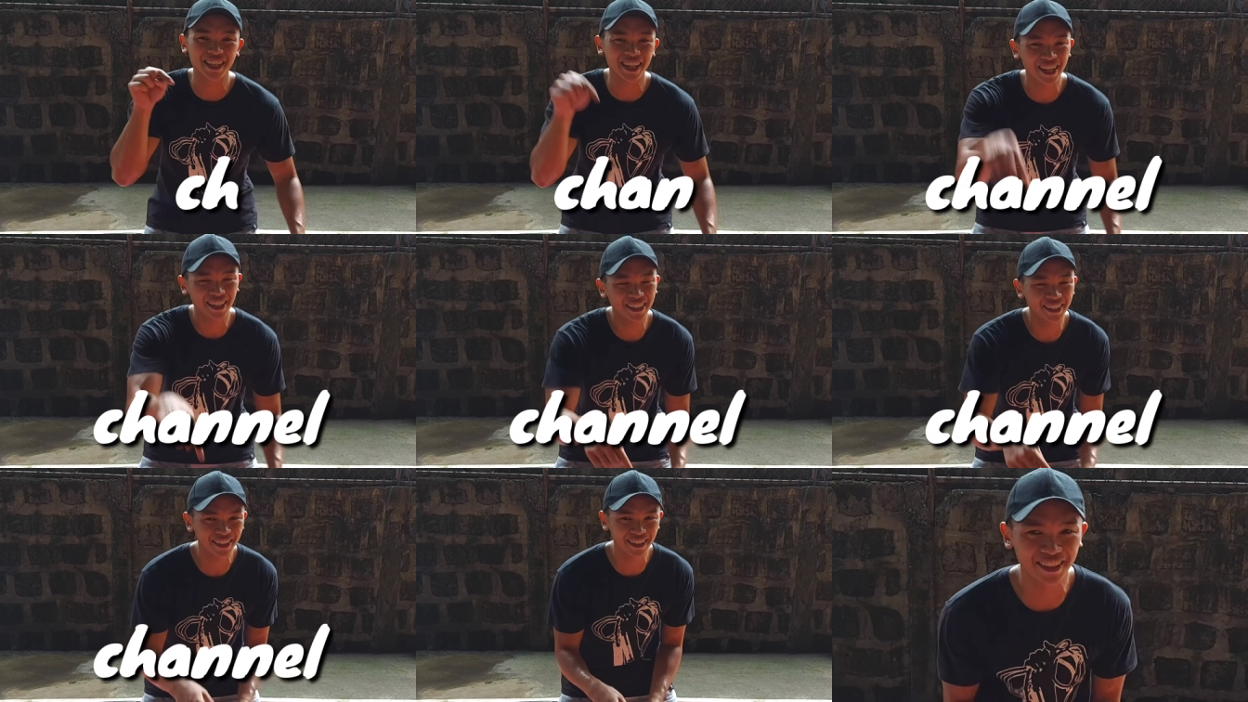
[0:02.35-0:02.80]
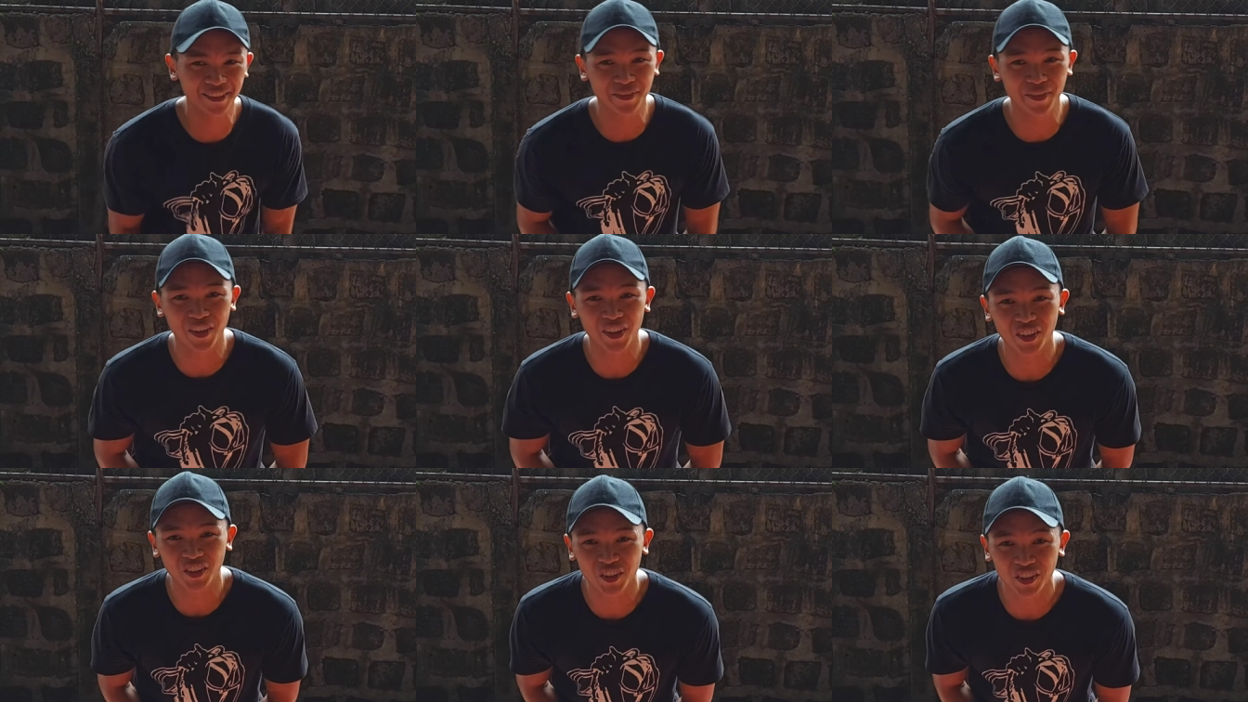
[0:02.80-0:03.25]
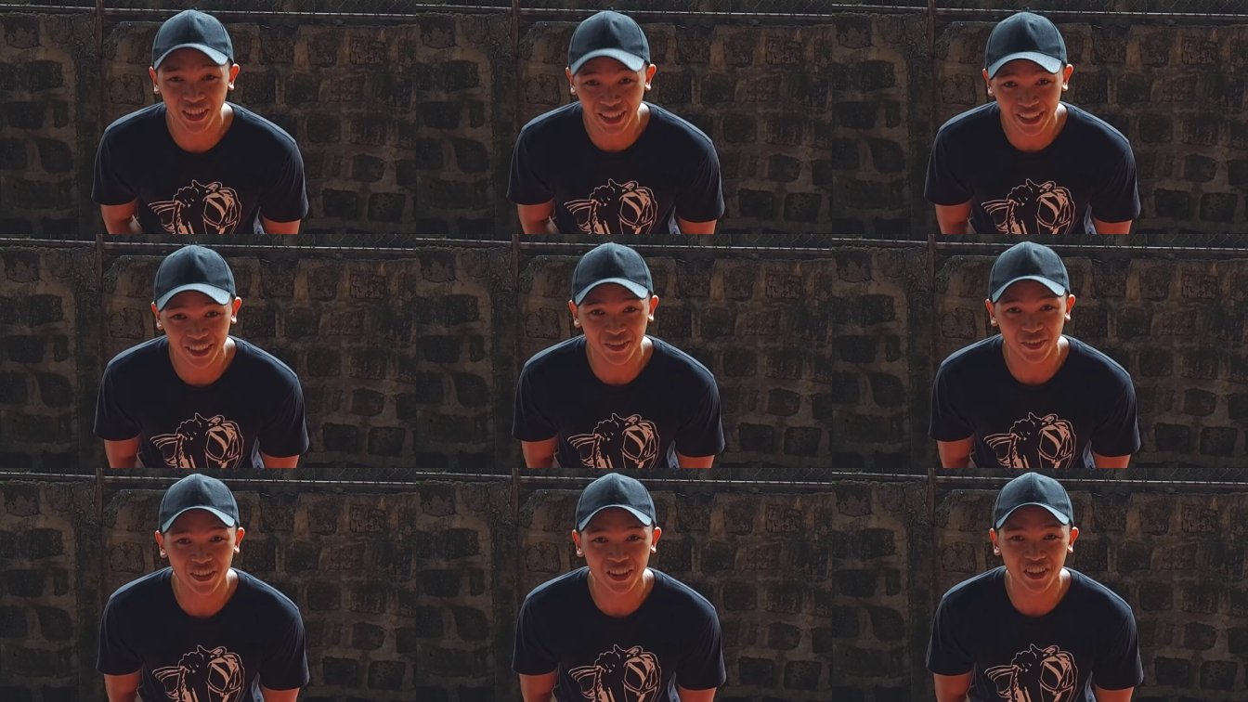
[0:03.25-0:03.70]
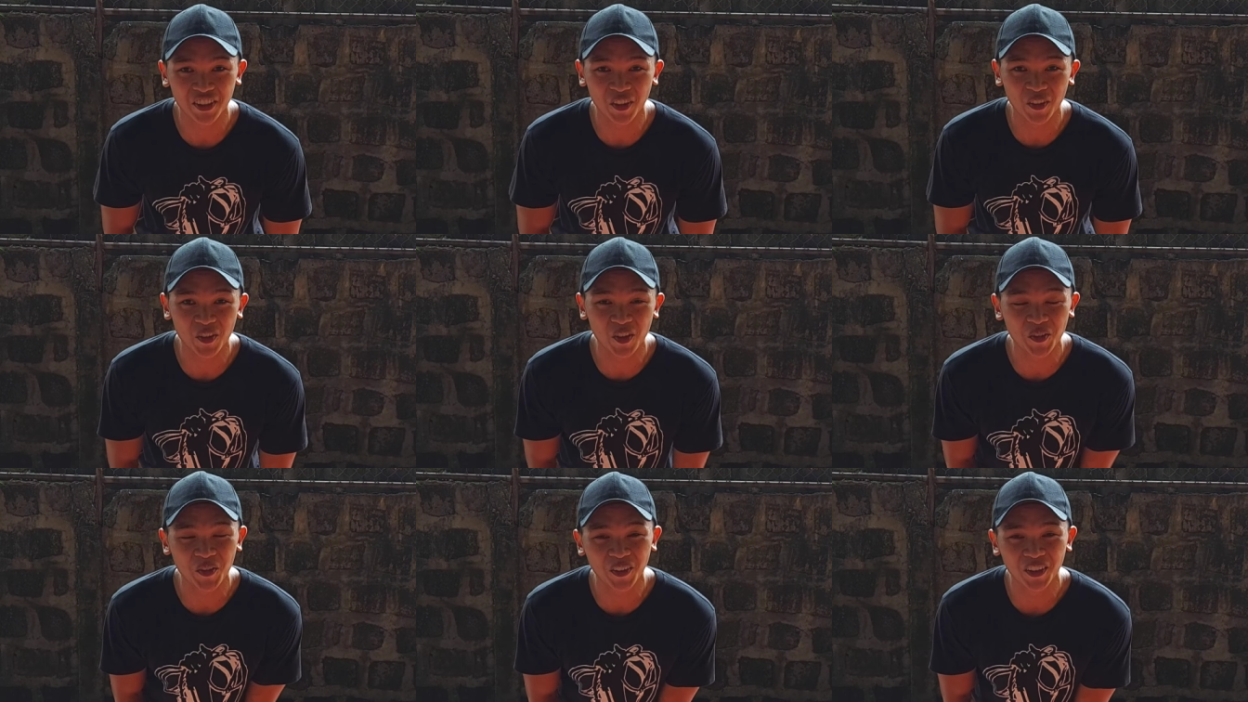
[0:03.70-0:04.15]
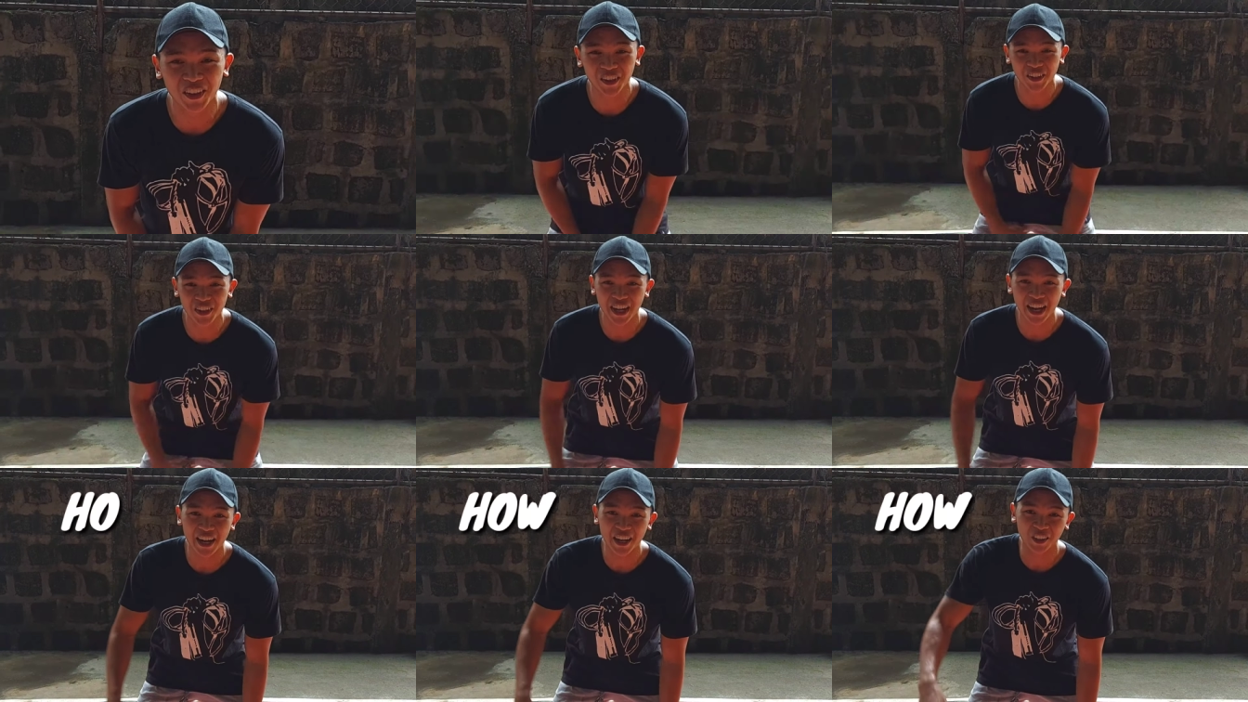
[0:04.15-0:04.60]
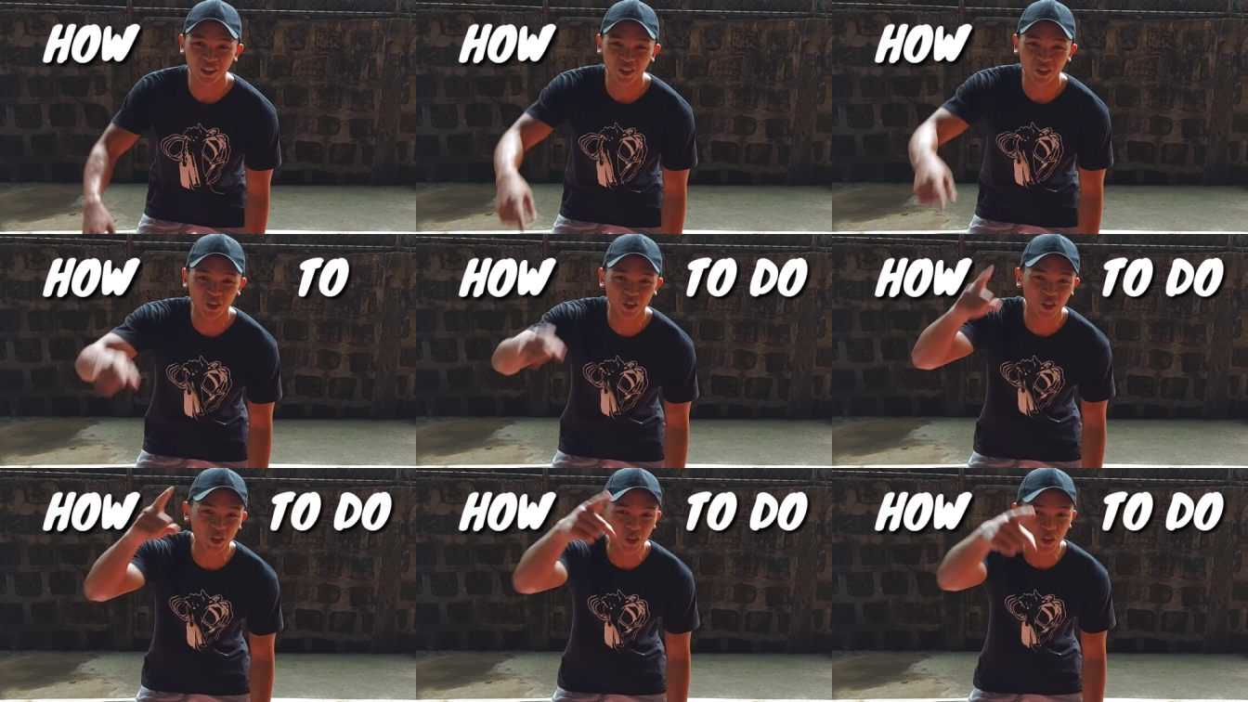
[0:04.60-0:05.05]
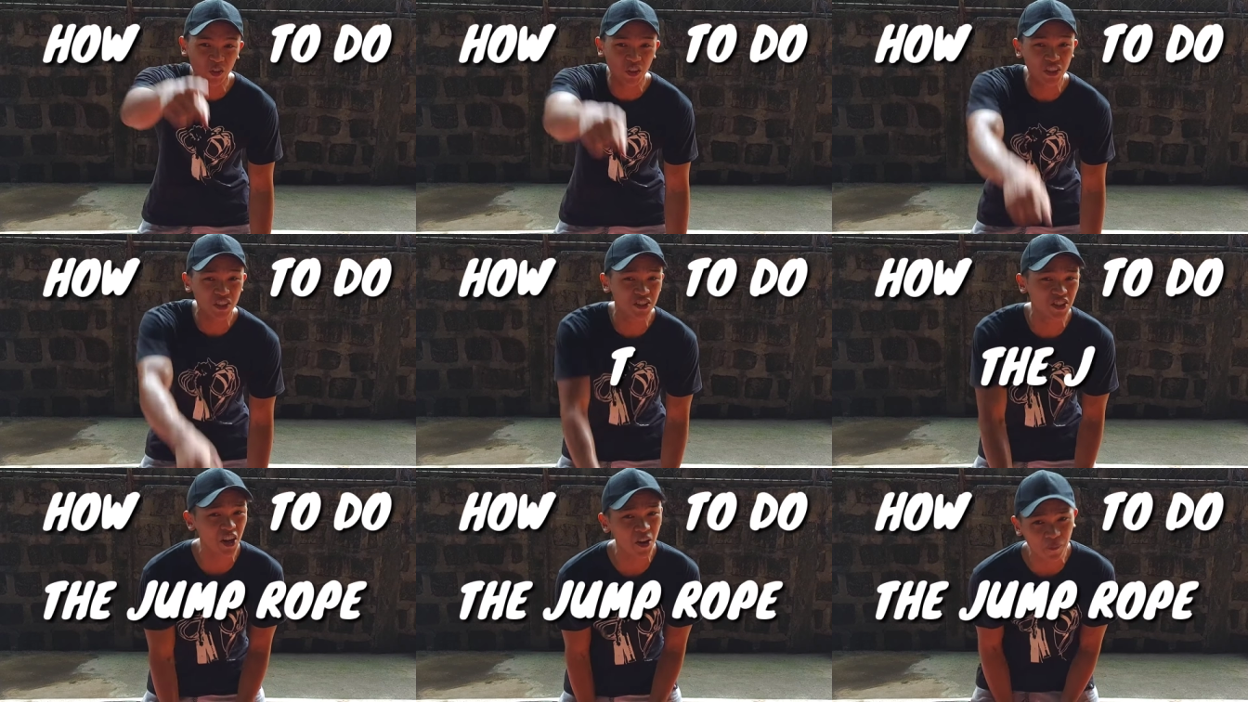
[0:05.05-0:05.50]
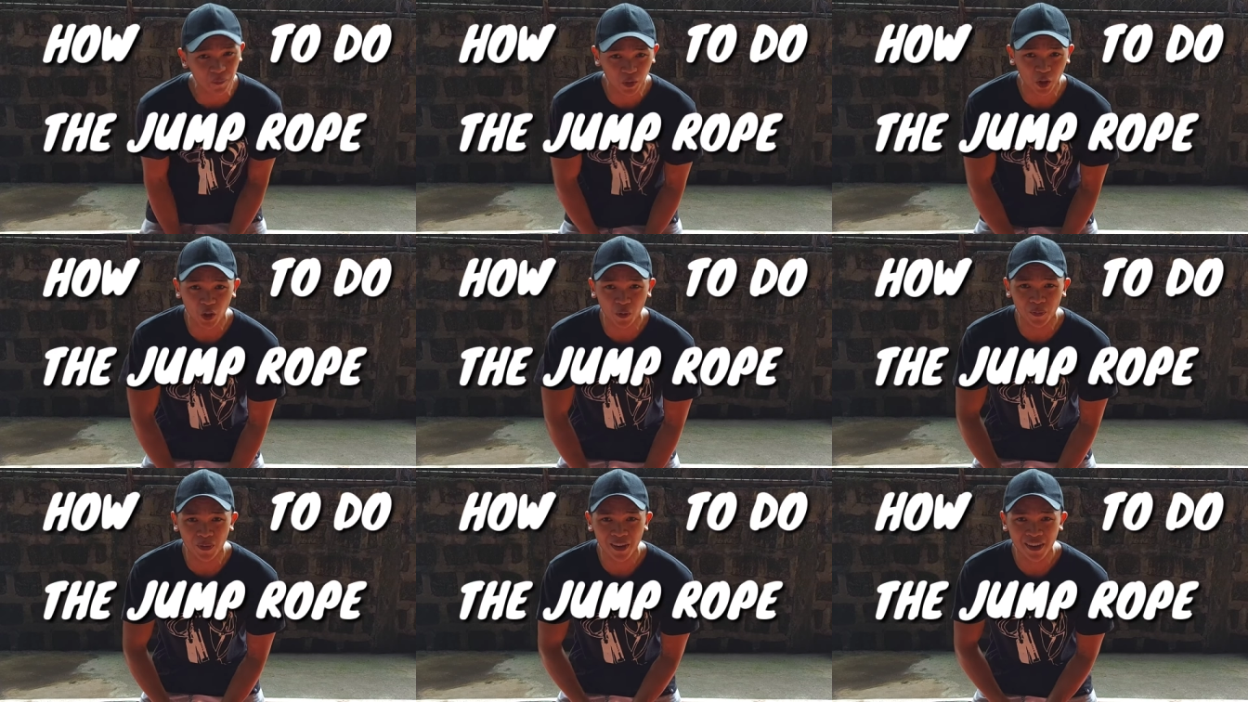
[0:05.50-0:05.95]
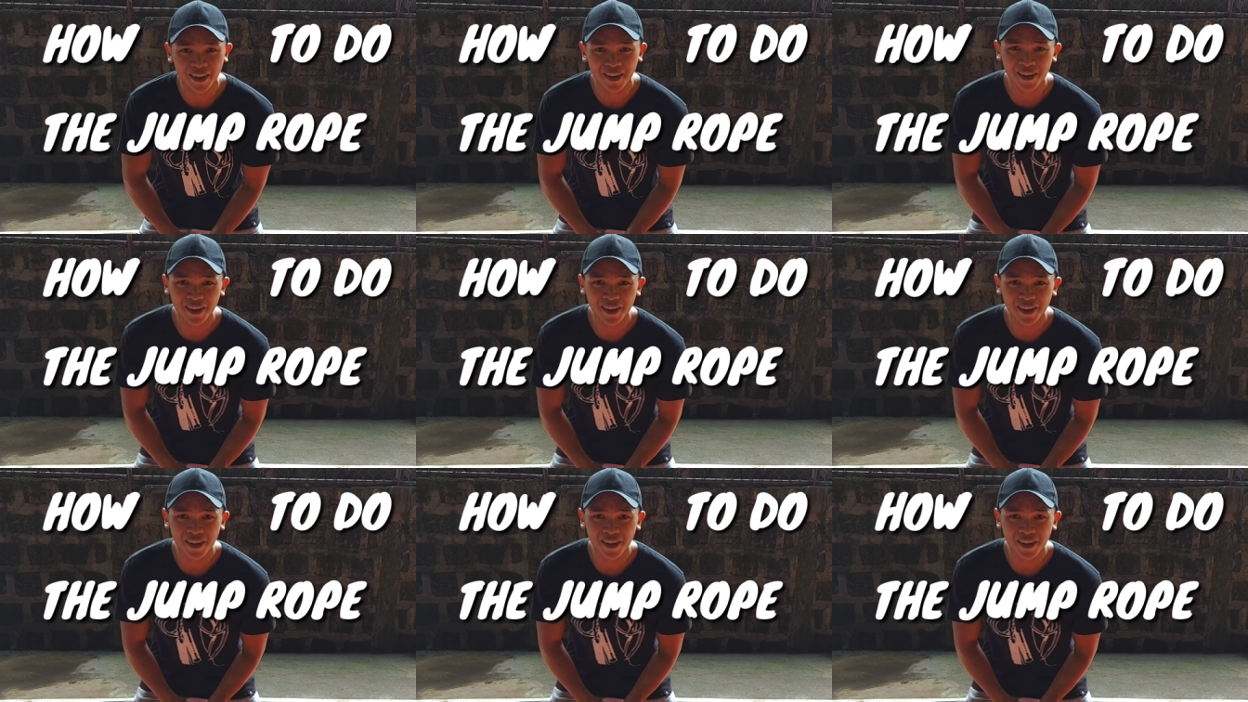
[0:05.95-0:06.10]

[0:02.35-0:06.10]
channel and for today's video you will learn how to do the jump rope